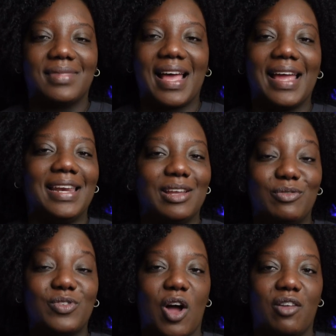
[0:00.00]
I
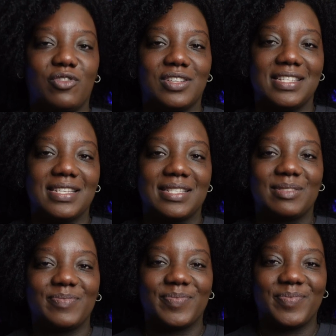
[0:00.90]
love Converses.
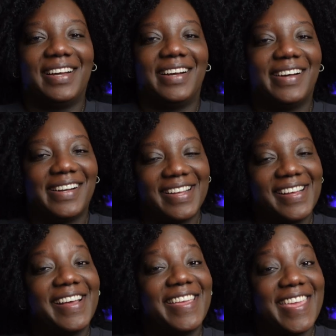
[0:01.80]

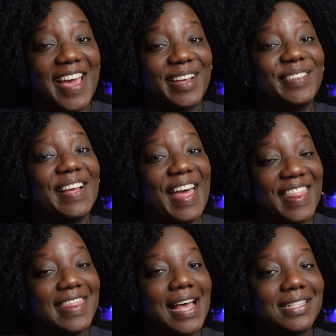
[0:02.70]
Yeah,
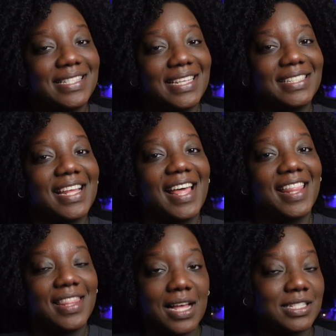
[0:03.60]
that's it.
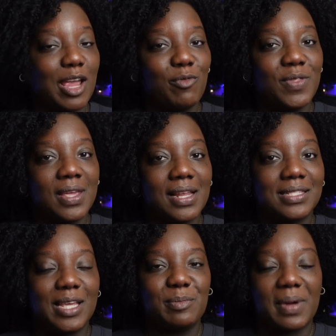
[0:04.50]
That's everything that's
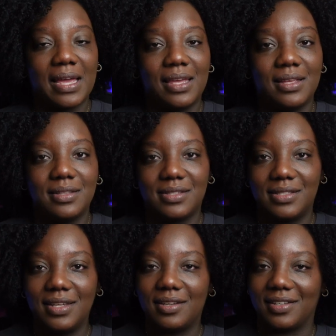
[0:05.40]
in my
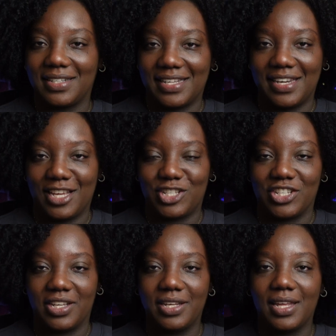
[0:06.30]
sneaker
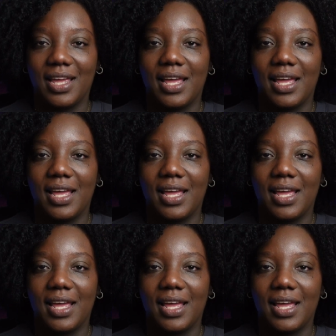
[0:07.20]
collection.